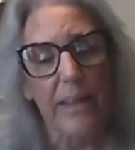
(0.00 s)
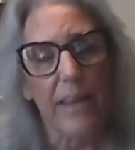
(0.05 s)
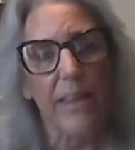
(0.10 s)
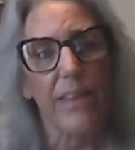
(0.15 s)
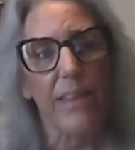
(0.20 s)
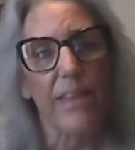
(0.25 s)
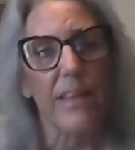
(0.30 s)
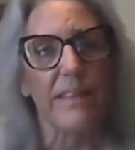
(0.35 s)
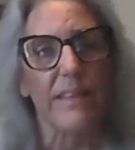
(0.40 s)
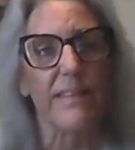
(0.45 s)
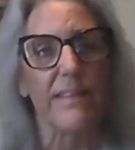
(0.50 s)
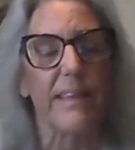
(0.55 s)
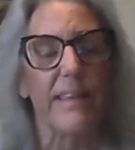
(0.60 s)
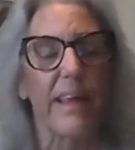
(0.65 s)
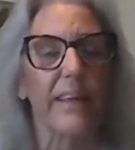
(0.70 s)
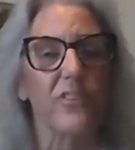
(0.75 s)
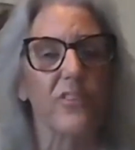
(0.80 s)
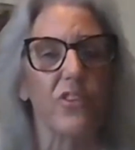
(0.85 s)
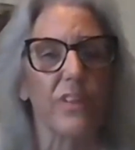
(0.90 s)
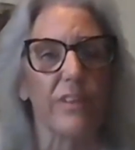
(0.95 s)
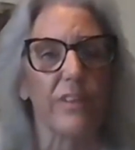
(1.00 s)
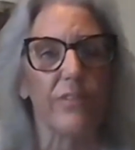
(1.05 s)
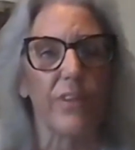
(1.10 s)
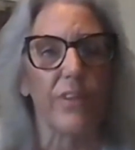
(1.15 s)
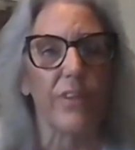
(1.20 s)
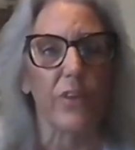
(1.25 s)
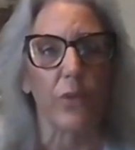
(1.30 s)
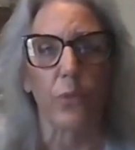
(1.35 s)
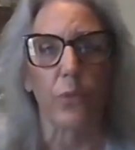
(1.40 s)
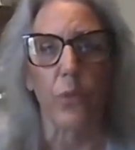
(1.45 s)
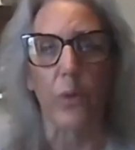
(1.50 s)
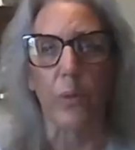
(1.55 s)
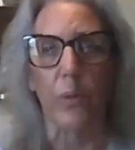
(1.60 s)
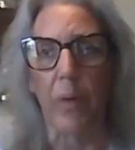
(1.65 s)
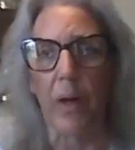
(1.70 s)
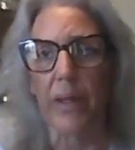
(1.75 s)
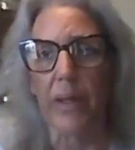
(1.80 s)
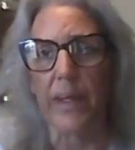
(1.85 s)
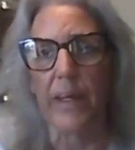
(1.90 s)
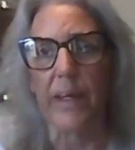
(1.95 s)
this section of inner
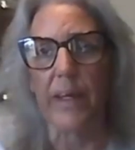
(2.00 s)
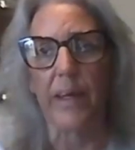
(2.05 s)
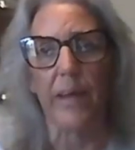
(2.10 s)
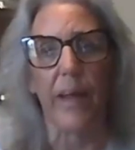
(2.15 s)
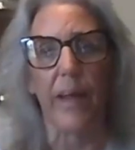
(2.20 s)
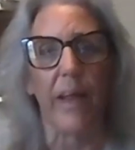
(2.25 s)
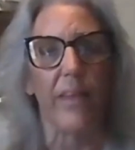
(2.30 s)
ramana